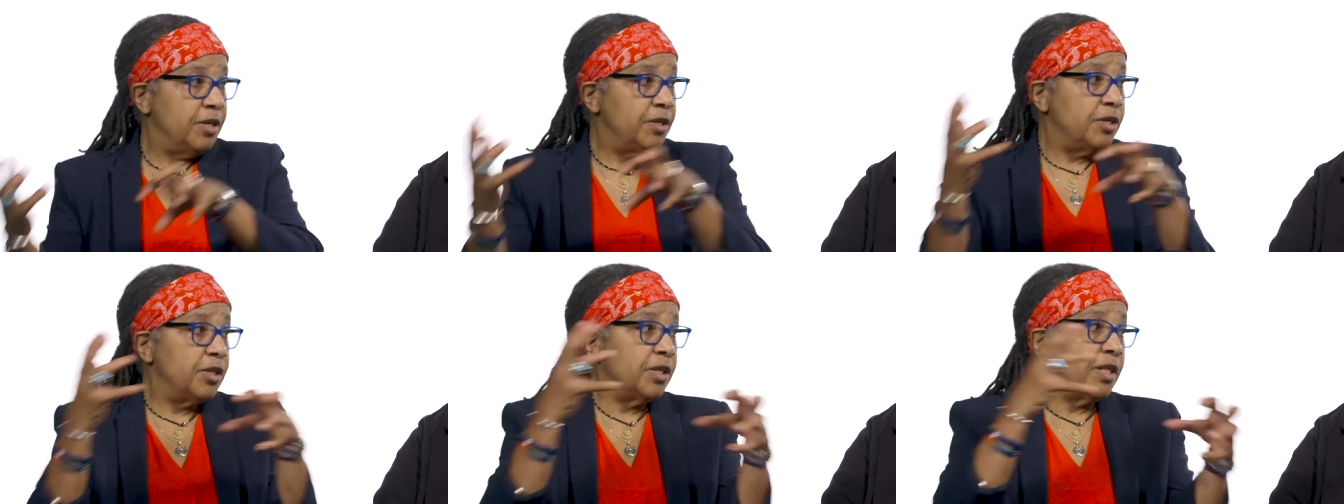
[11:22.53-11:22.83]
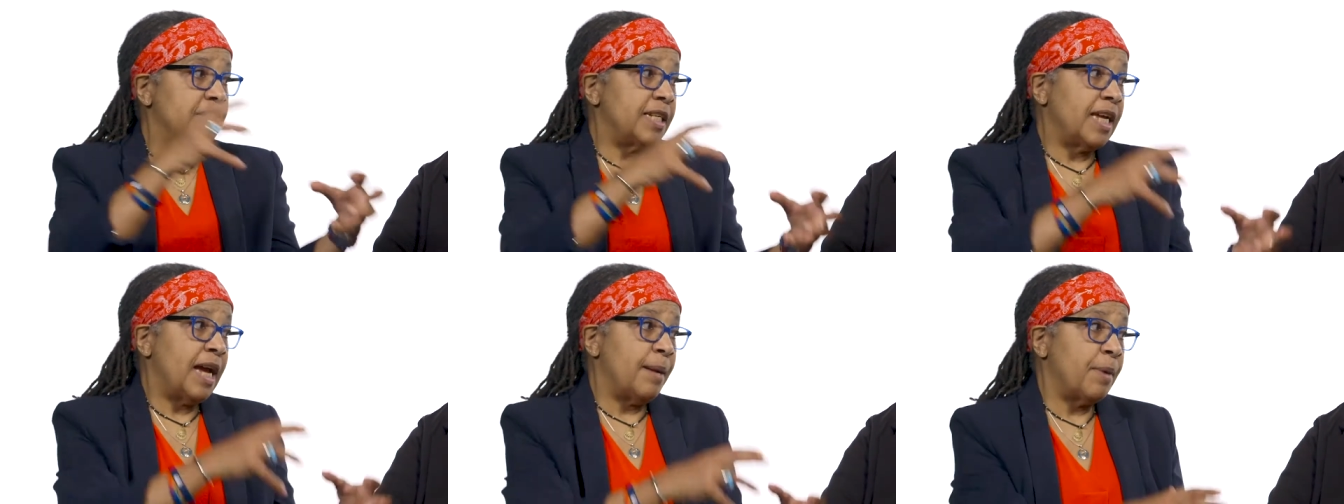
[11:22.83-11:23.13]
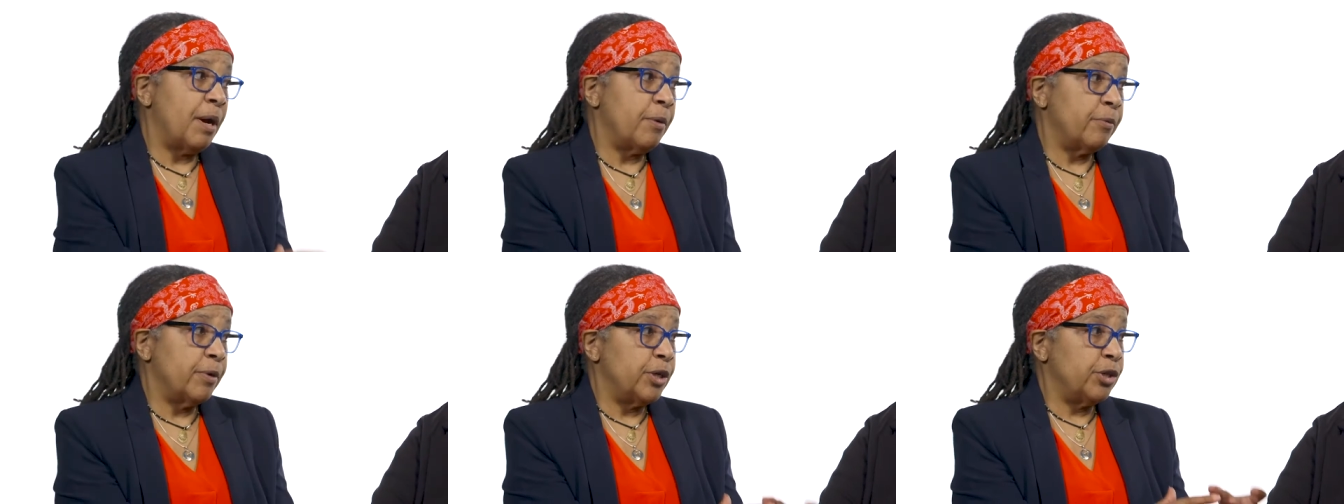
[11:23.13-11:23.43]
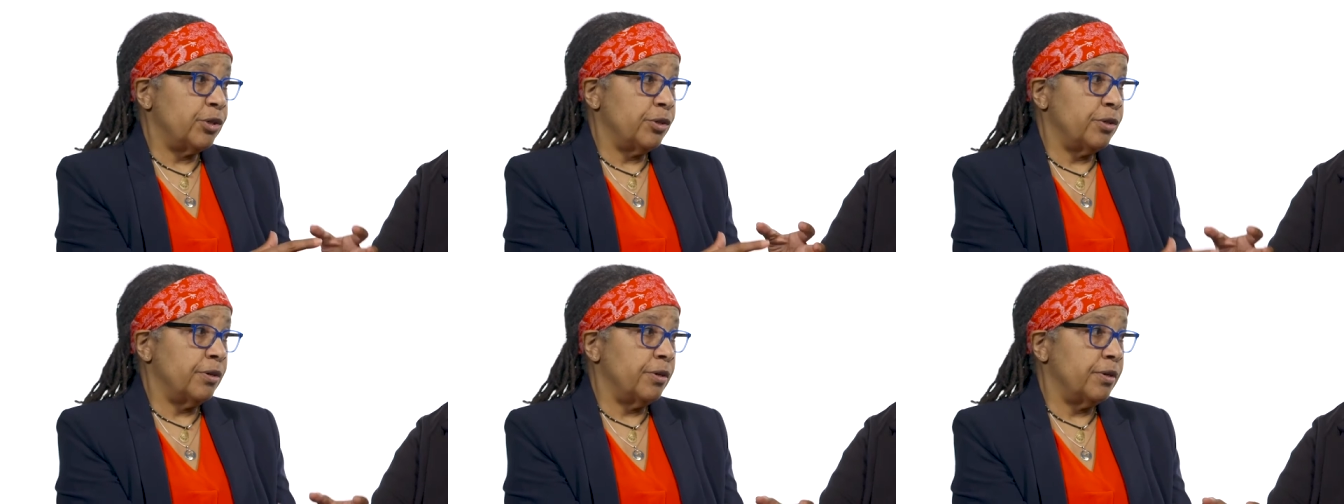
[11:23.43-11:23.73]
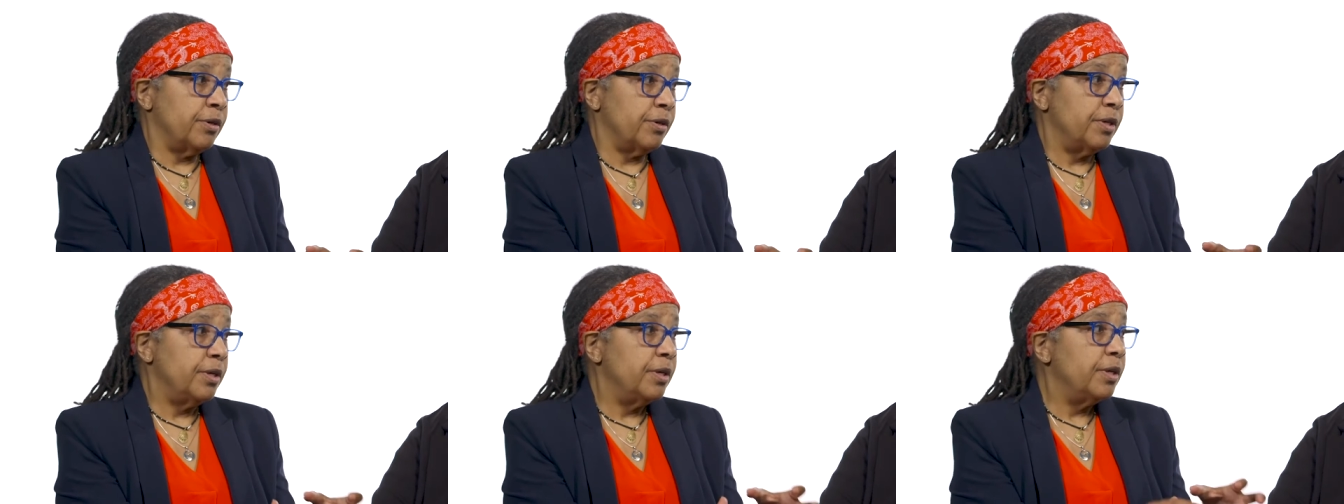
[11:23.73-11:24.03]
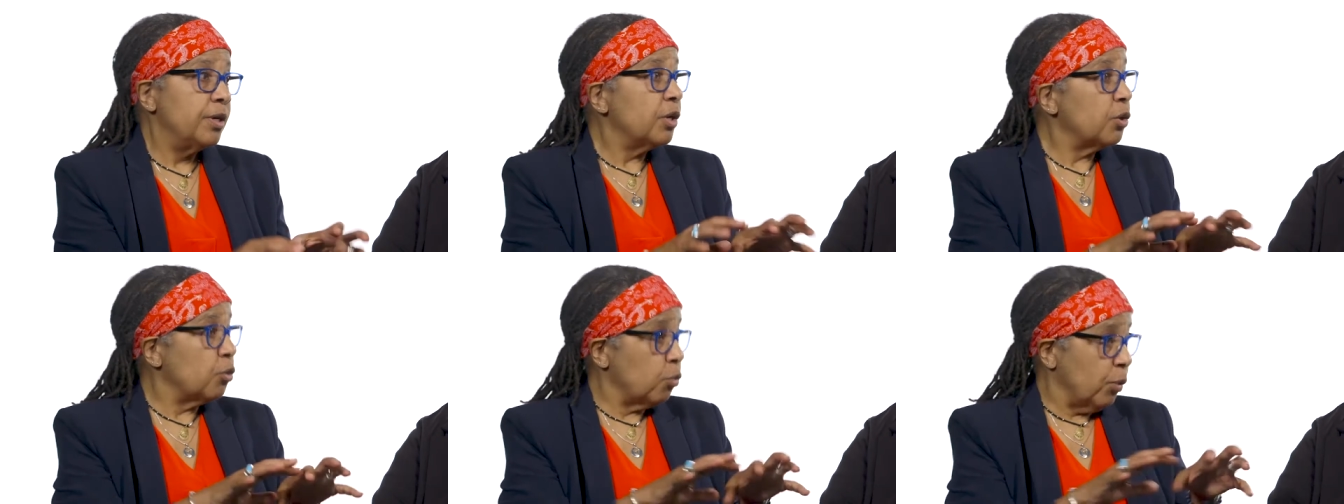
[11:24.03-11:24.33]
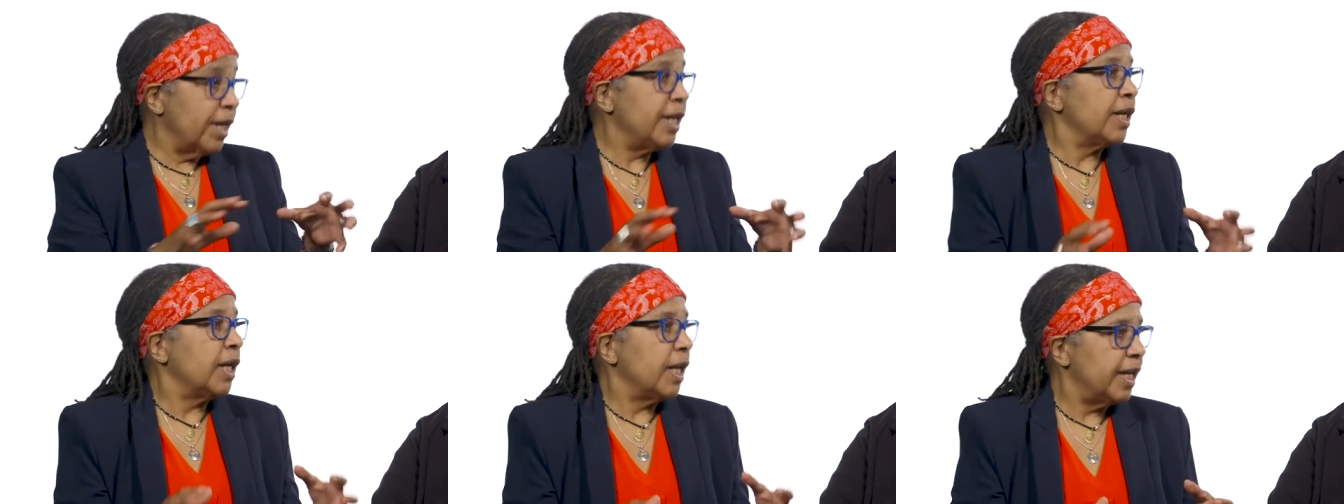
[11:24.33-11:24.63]
to the time I returned
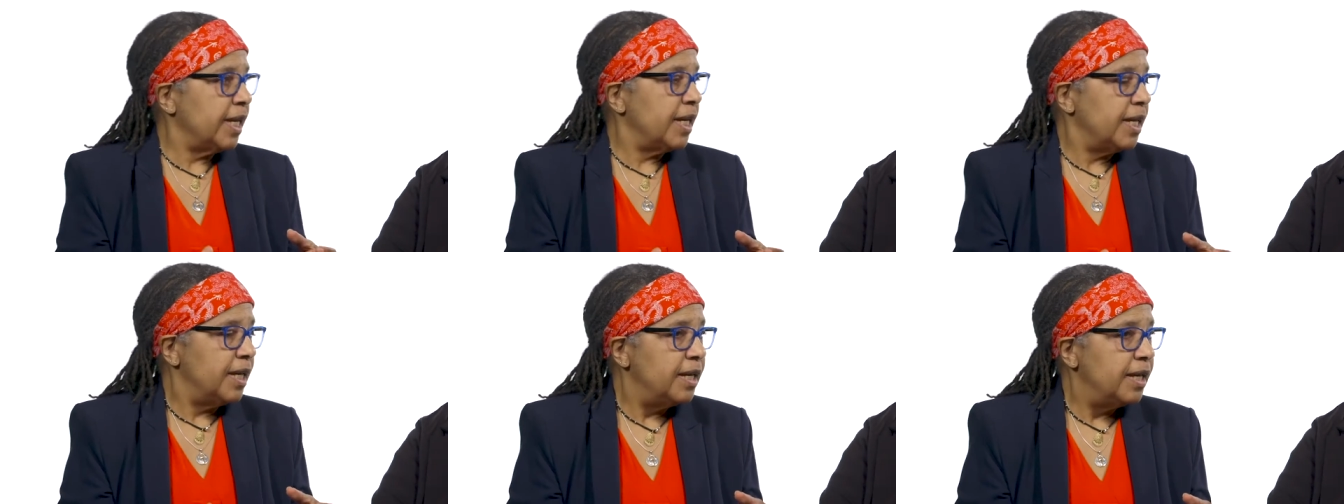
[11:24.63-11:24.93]
greatly.